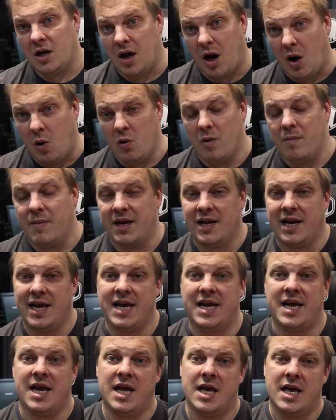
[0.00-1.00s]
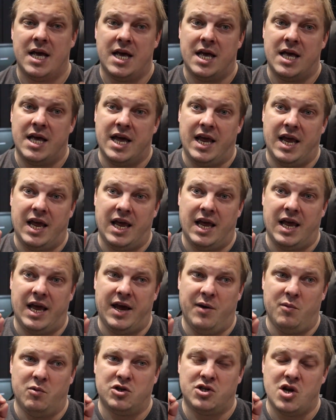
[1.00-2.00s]
ultimately
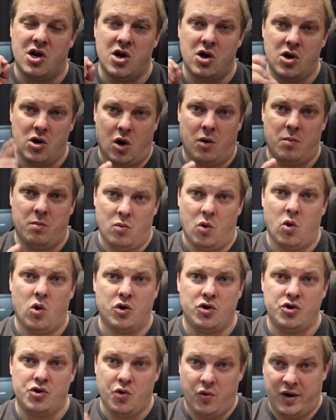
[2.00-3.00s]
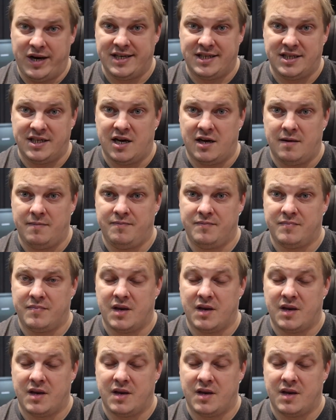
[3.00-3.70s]
it was a lot more noisier